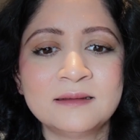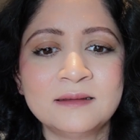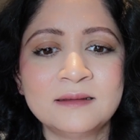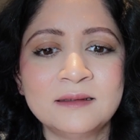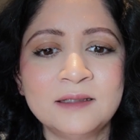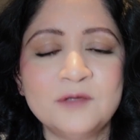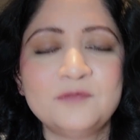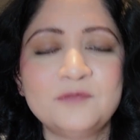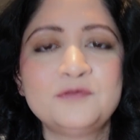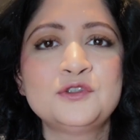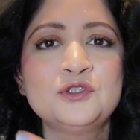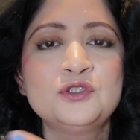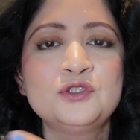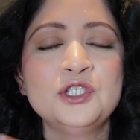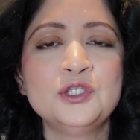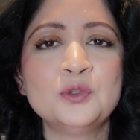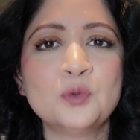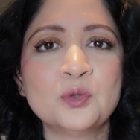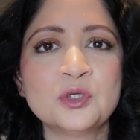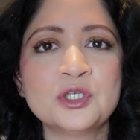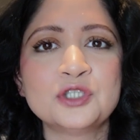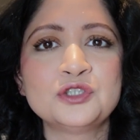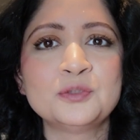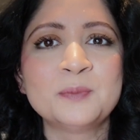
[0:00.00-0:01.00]
if in
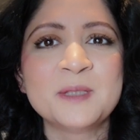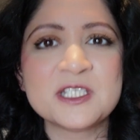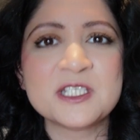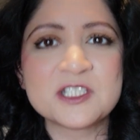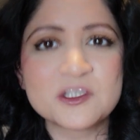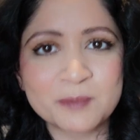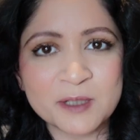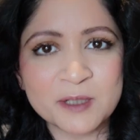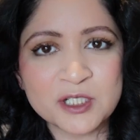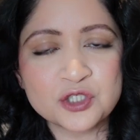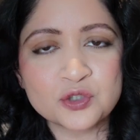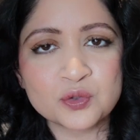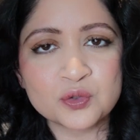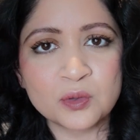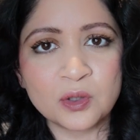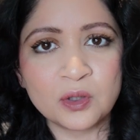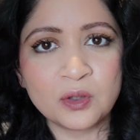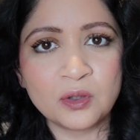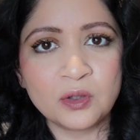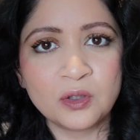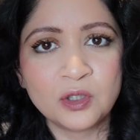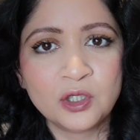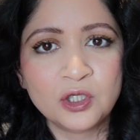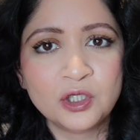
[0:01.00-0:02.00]
order to be
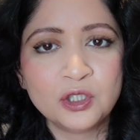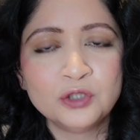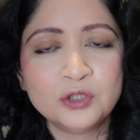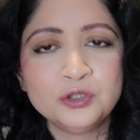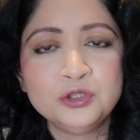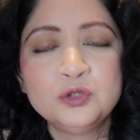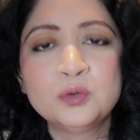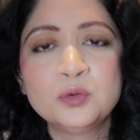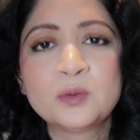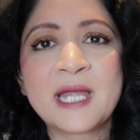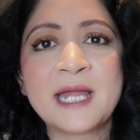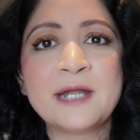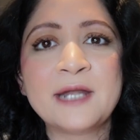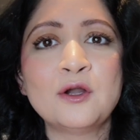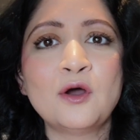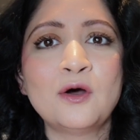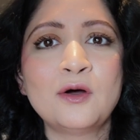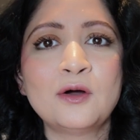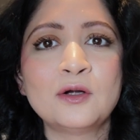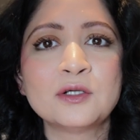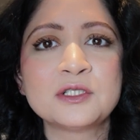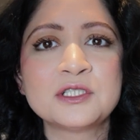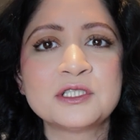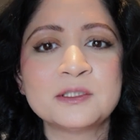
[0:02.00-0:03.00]
spiritual, you
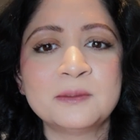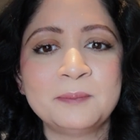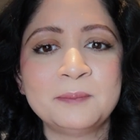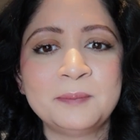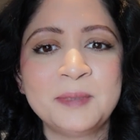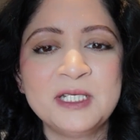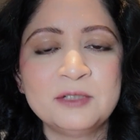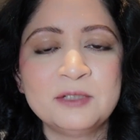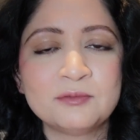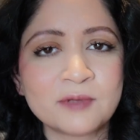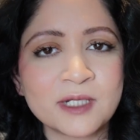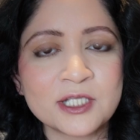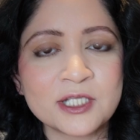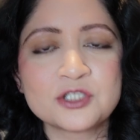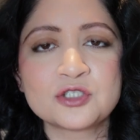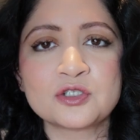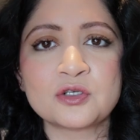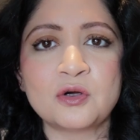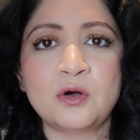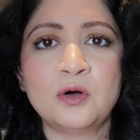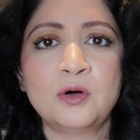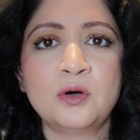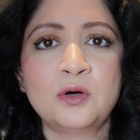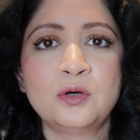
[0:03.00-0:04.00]
cannot be rich,
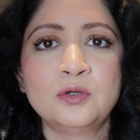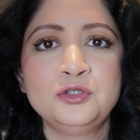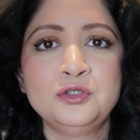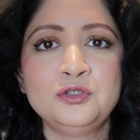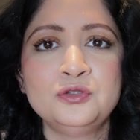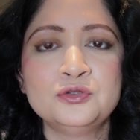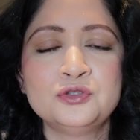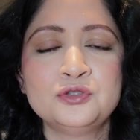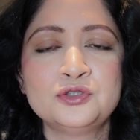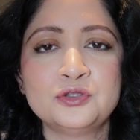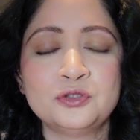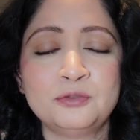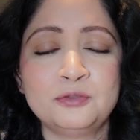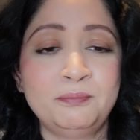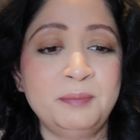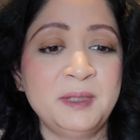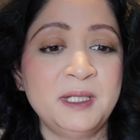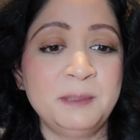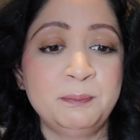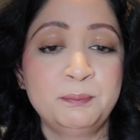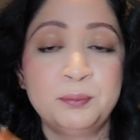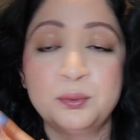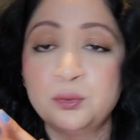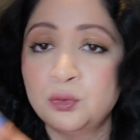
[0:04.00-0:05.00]
or you should
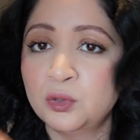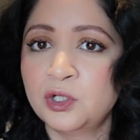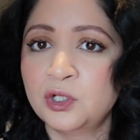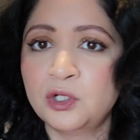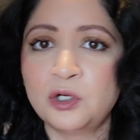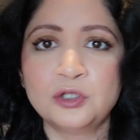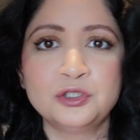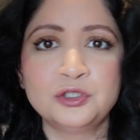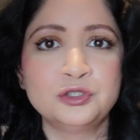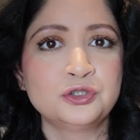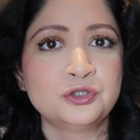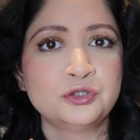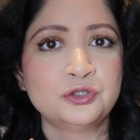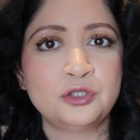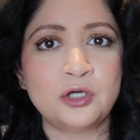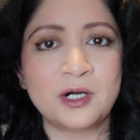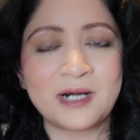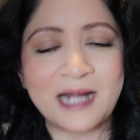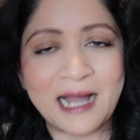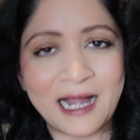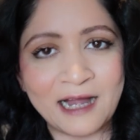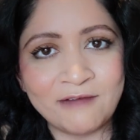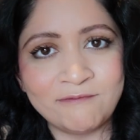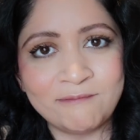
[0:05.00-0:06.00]
be poor, or you should
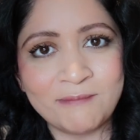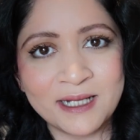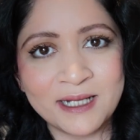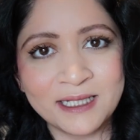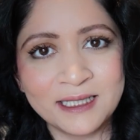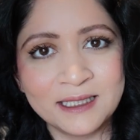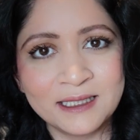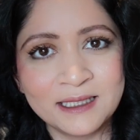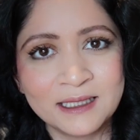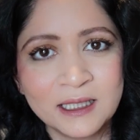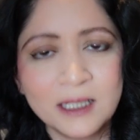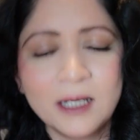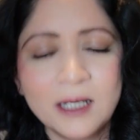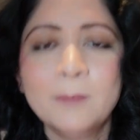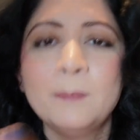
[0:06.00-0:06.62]
not have money.